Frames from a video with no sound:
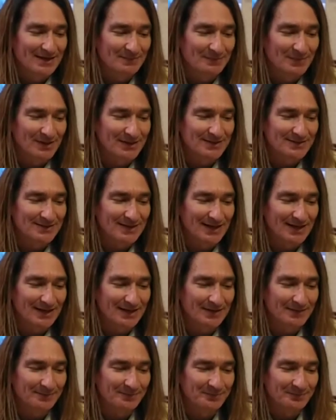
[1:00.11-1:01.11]
But
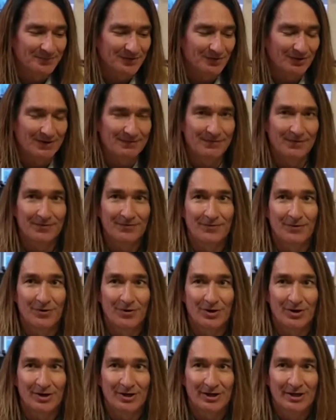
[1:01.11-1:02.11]
grateful
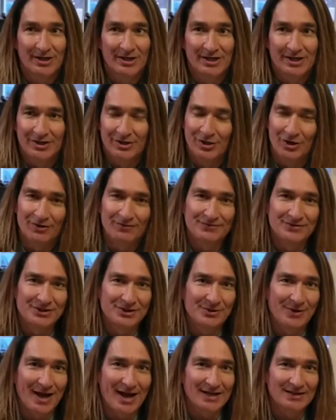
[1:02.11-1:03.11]
for
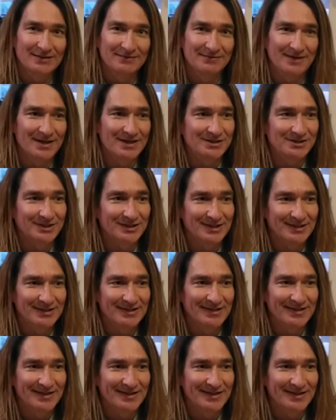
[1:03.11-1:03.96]
Nrf2 activation